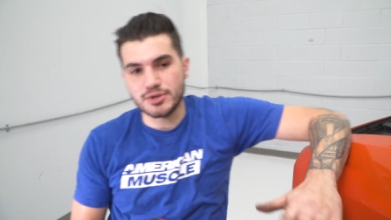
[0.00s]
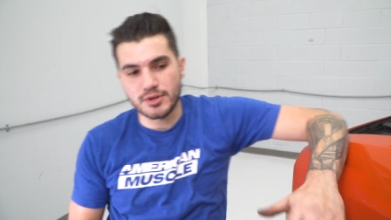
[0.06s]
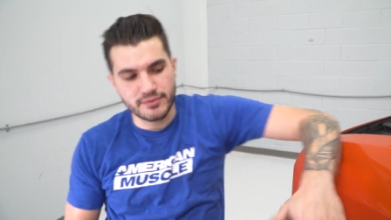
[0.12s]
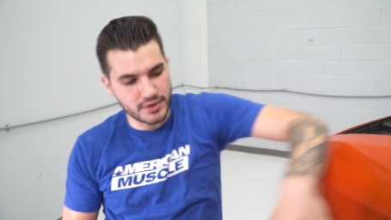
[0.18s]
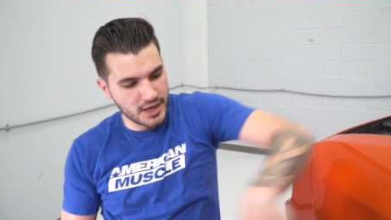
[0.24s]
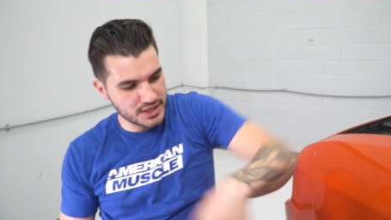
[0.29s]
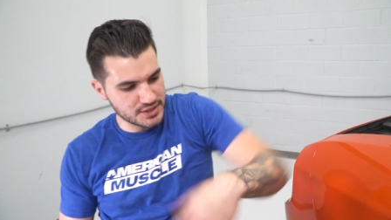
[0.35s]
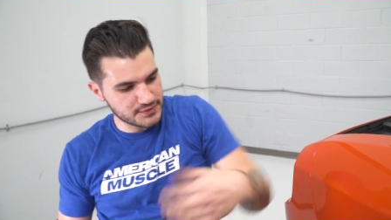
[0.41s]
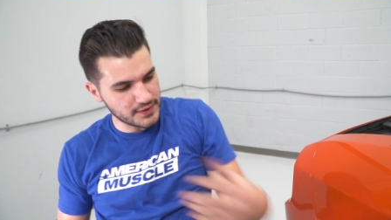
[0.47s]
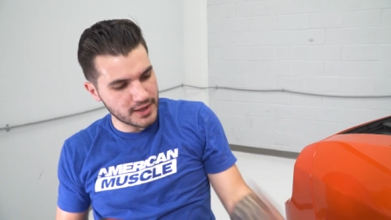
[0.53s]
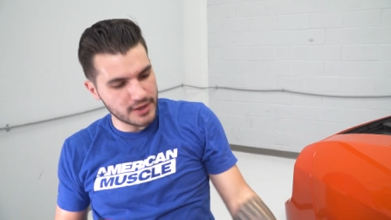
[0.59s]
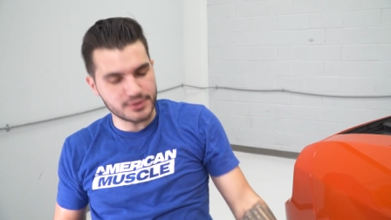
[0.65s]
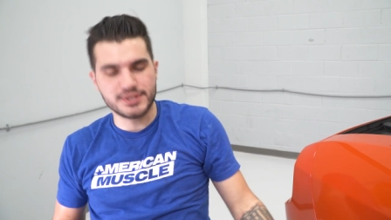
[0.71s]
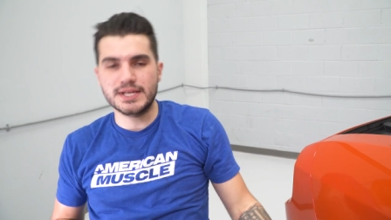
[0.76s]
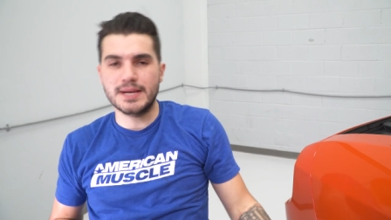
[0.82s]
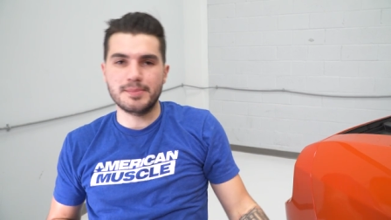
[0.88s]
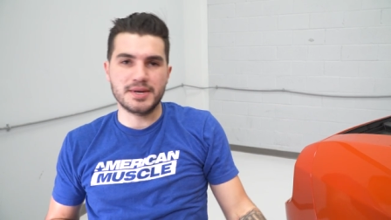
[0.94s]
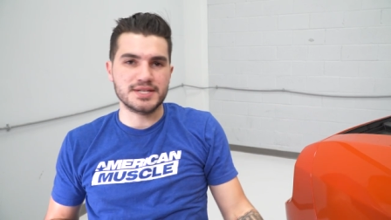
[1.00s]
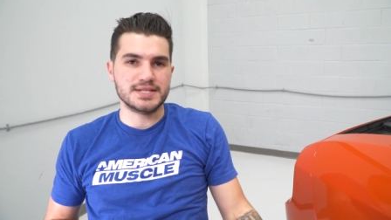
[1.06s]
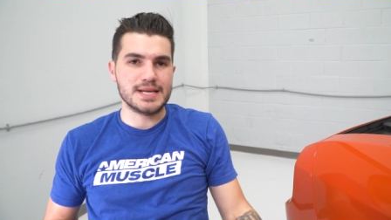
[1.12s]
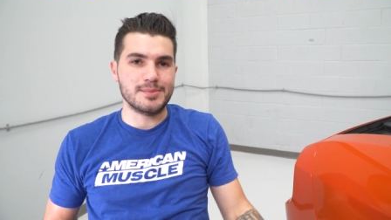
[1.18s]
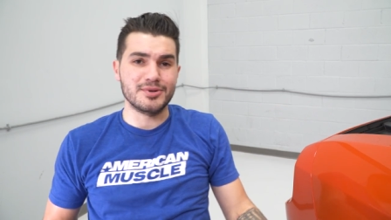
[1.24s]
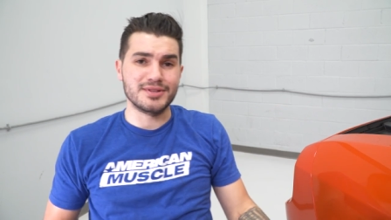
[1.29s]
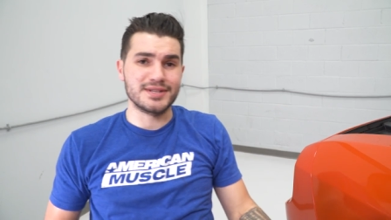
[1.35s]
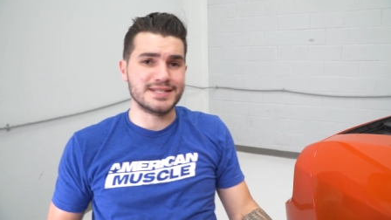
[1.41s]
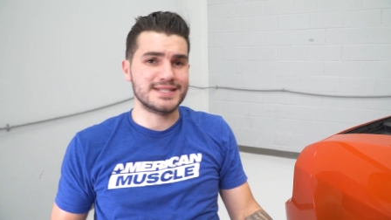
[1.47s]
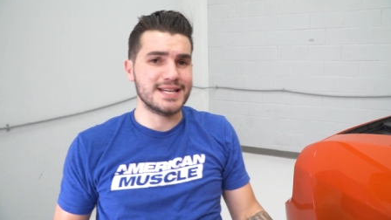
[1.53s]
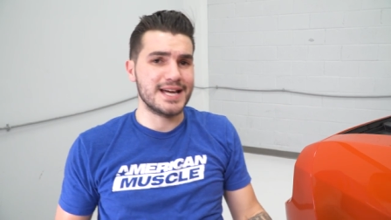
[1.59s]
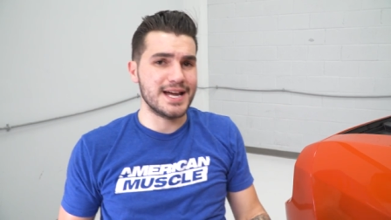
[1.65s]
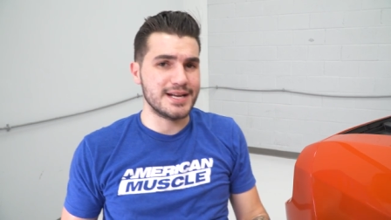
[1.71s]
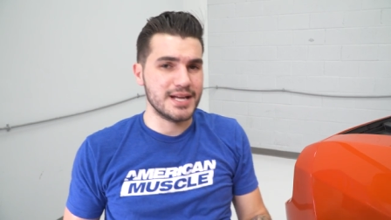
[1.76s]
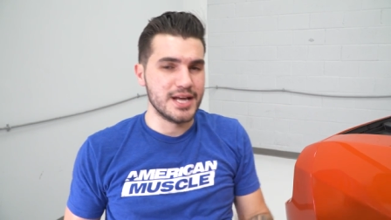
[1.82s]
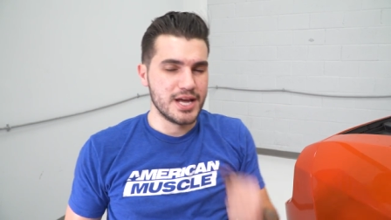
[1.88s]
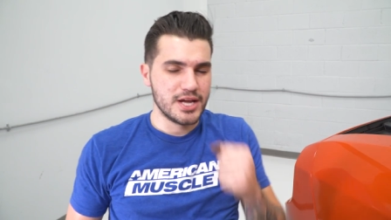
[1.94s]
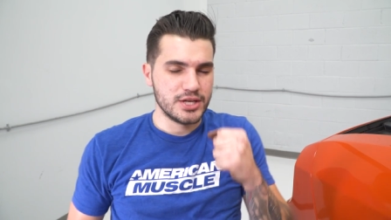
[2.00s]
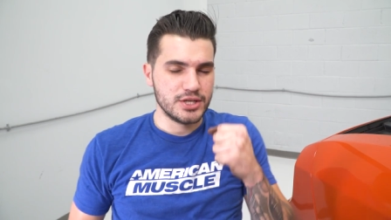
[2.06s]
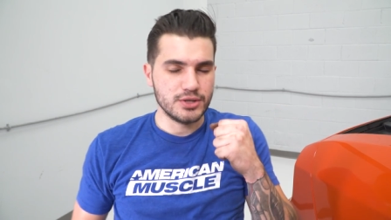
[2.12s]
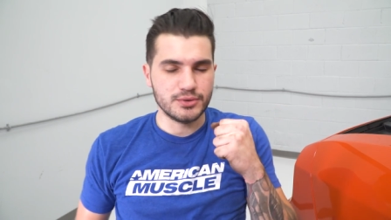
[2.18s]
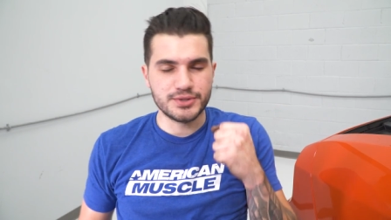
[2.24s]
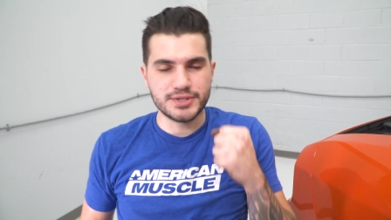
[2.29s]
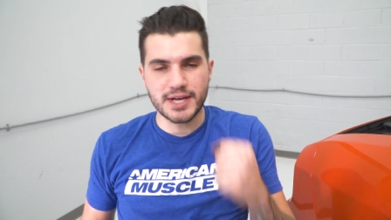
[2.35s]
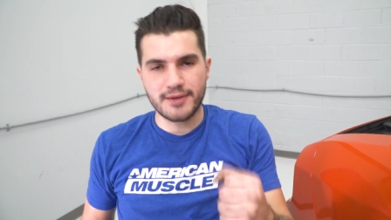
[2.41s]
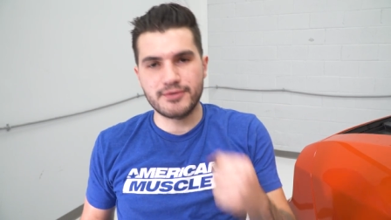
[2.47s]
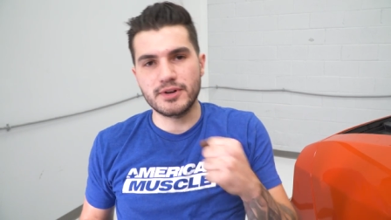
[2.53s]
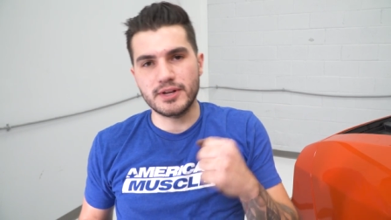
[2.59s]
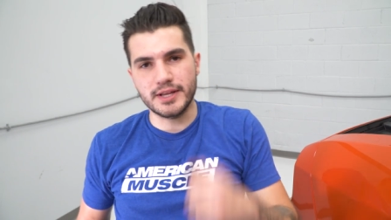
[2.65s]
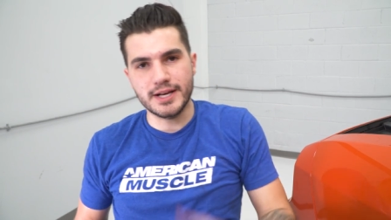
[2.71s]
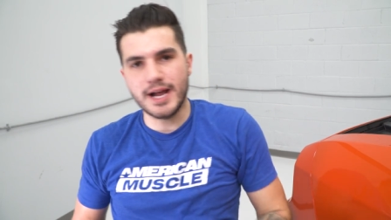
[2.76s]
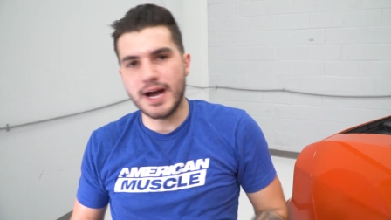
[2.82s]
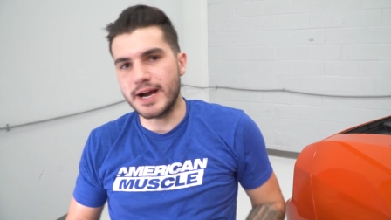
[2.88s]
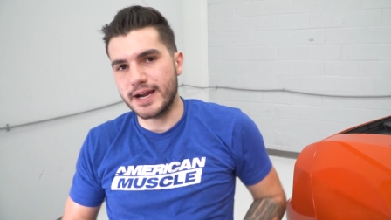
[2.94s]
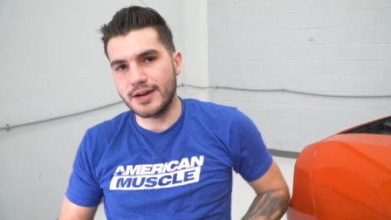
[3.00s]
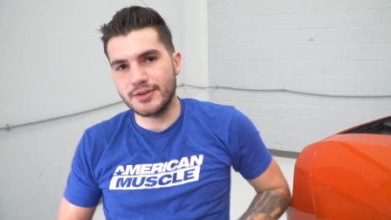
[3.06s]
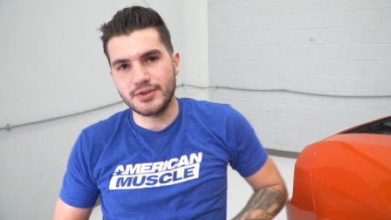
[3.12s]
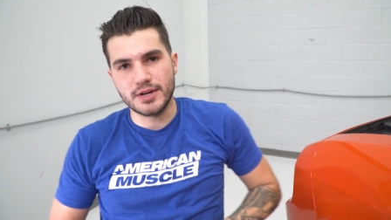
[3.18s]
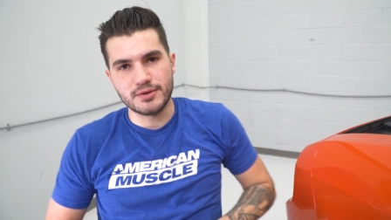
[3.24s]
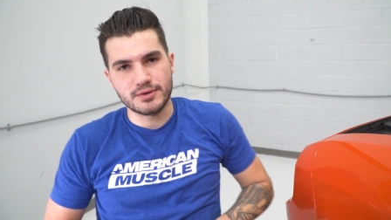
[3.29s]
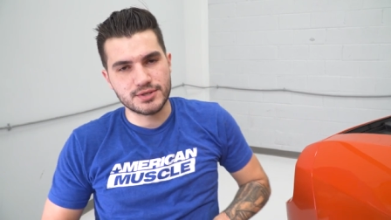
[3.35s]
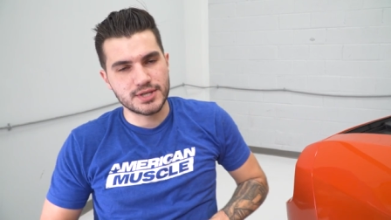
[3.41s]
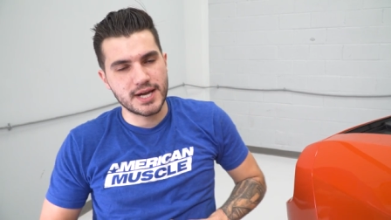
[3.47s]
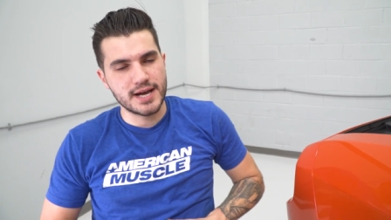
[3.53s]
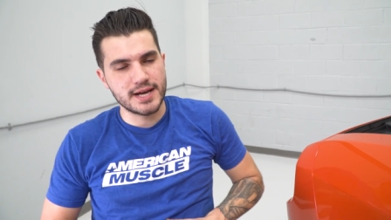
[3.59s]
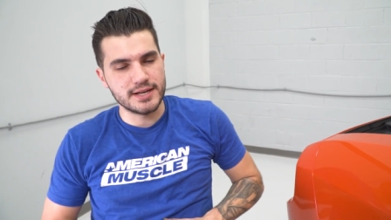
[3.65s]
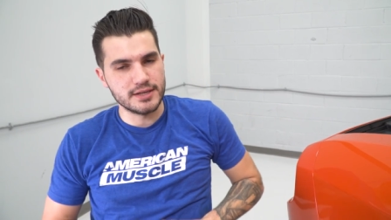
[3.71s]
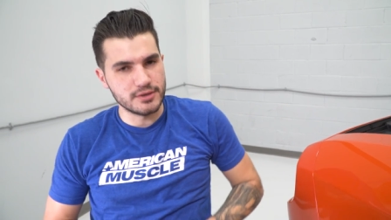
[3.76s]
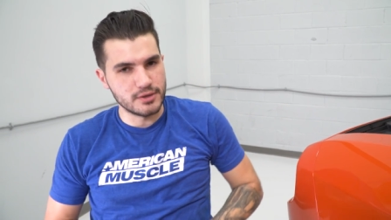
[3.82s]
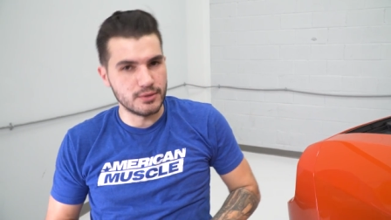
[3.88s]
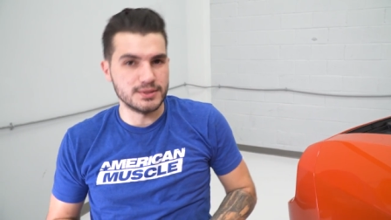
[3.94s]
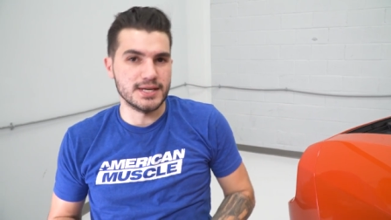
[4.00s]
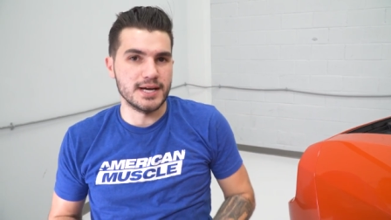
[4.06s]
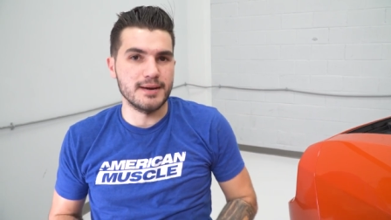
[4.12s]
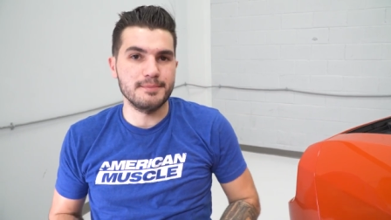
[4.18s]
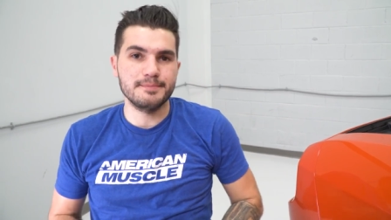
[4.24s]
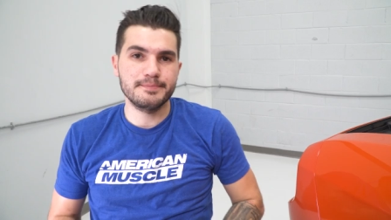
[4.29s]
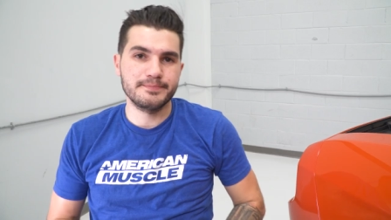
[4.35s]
So if you guys followed step-by-step on this side, you'll definitely knock out the other side in no time.